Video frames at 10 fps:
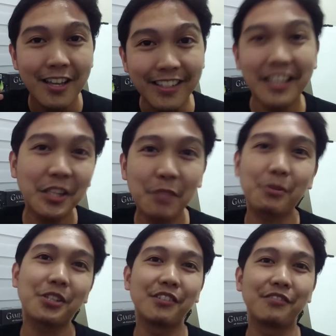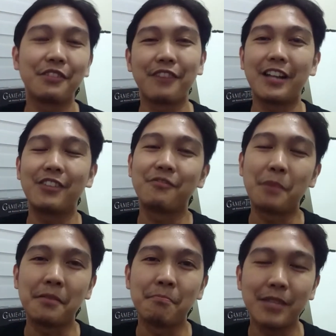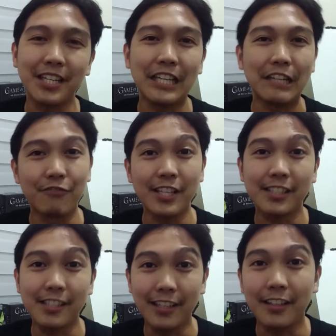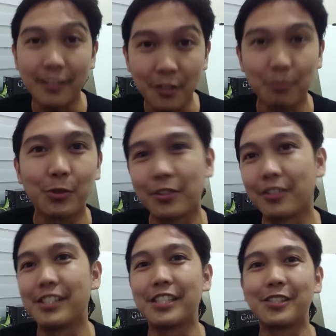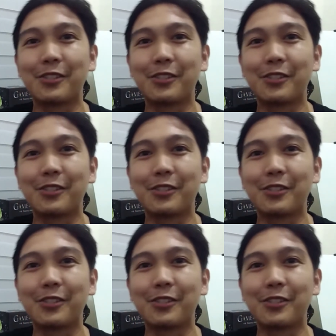90% of the value of my money investing in that cryptocurrency.